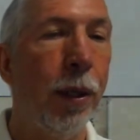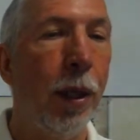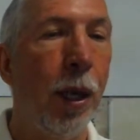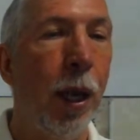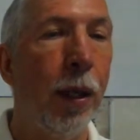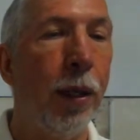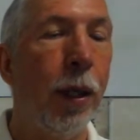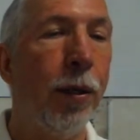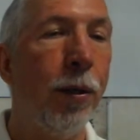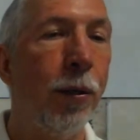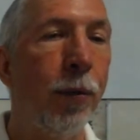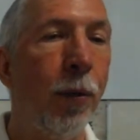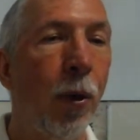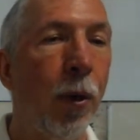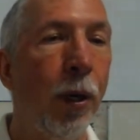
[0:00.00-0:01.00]
And they do
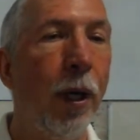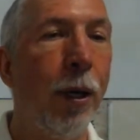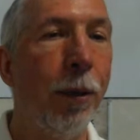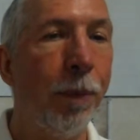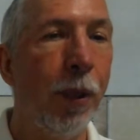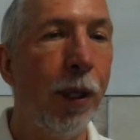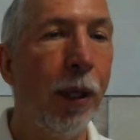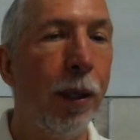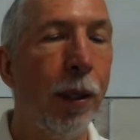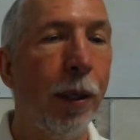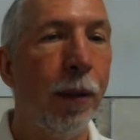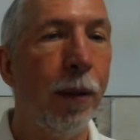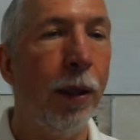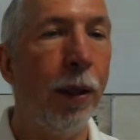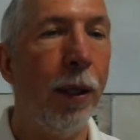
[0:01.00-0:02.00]
more helping
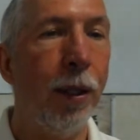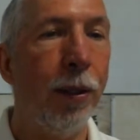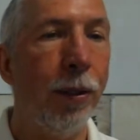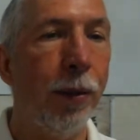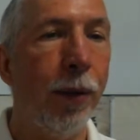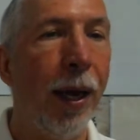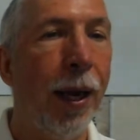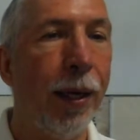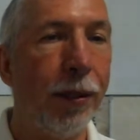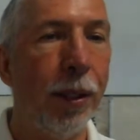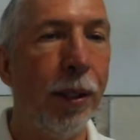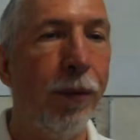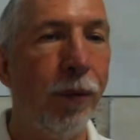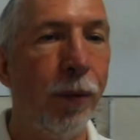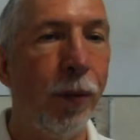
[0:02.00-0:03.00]
than they do
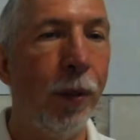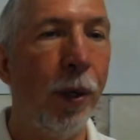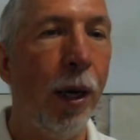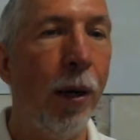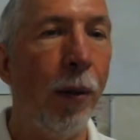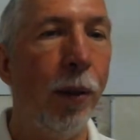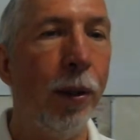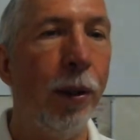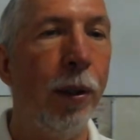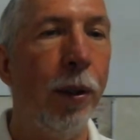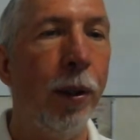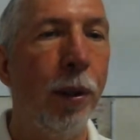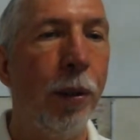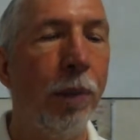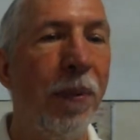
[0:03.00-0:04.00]
asking for our
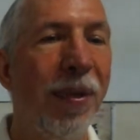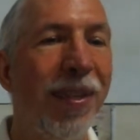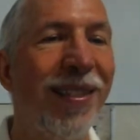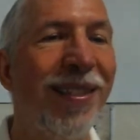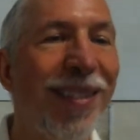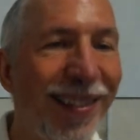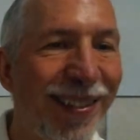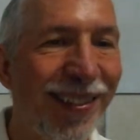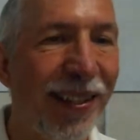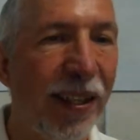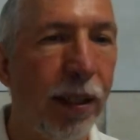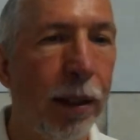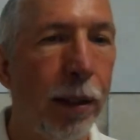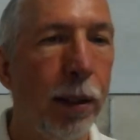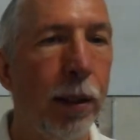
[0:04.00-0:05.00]
business.
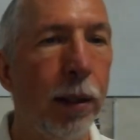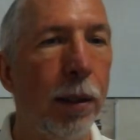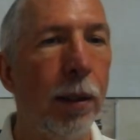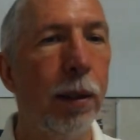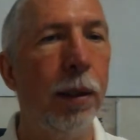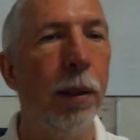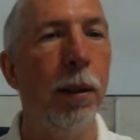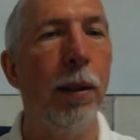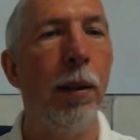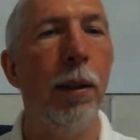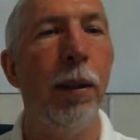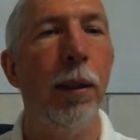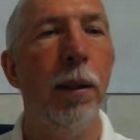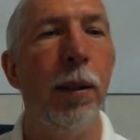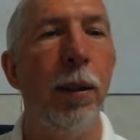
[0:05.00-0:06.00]

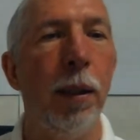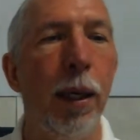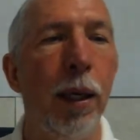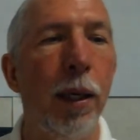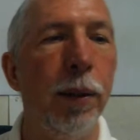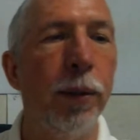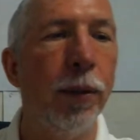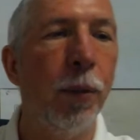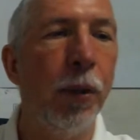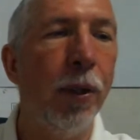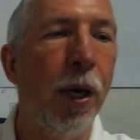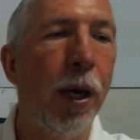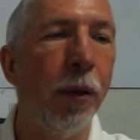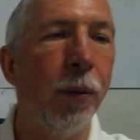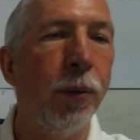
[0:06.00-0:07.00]
Okay, so we know
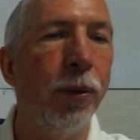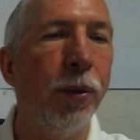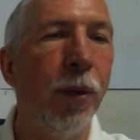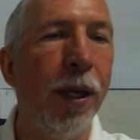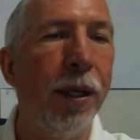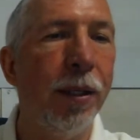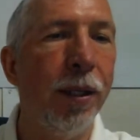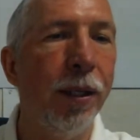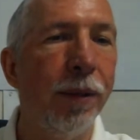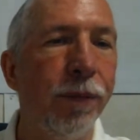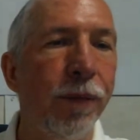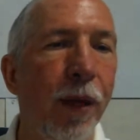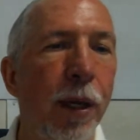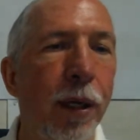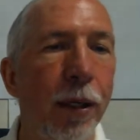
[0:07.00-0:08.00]
how to
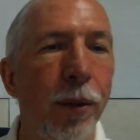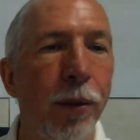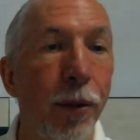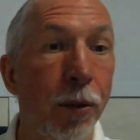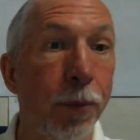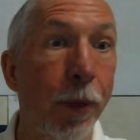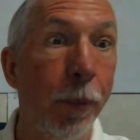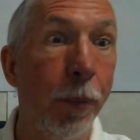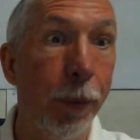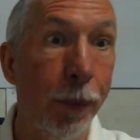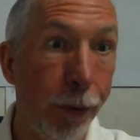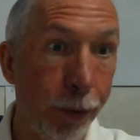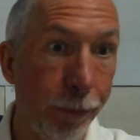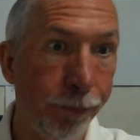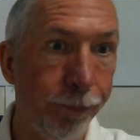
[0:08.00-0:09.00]
identify those people
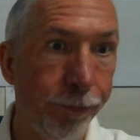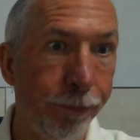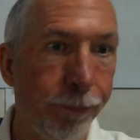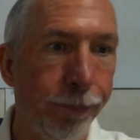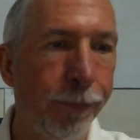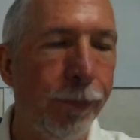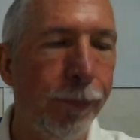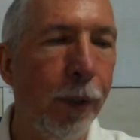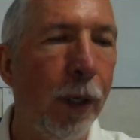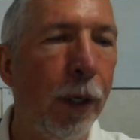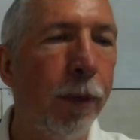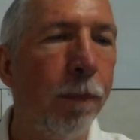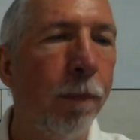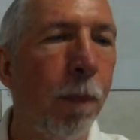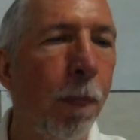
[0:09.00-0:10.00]
too, right?
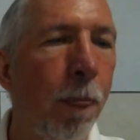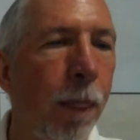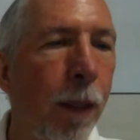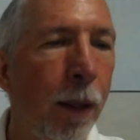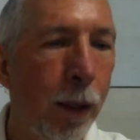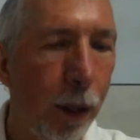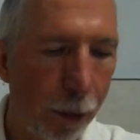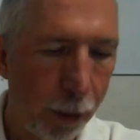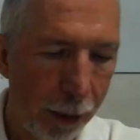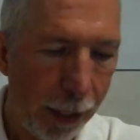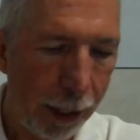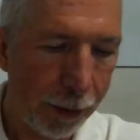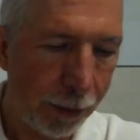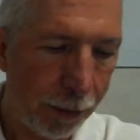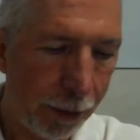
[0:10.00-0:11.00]
Now the
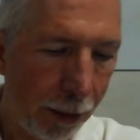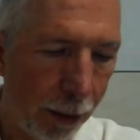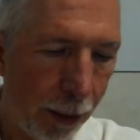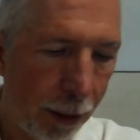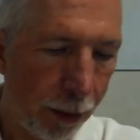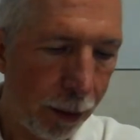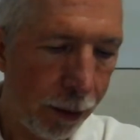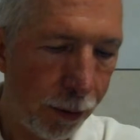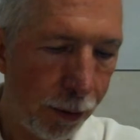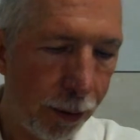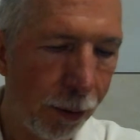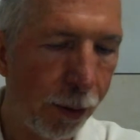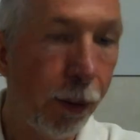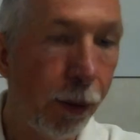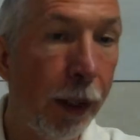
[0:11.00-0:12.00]
last thing is
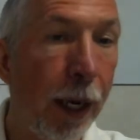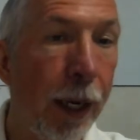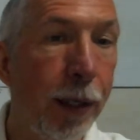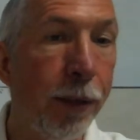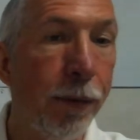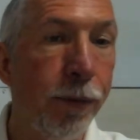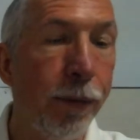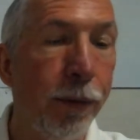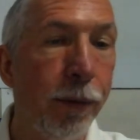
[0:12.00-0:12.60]
creative.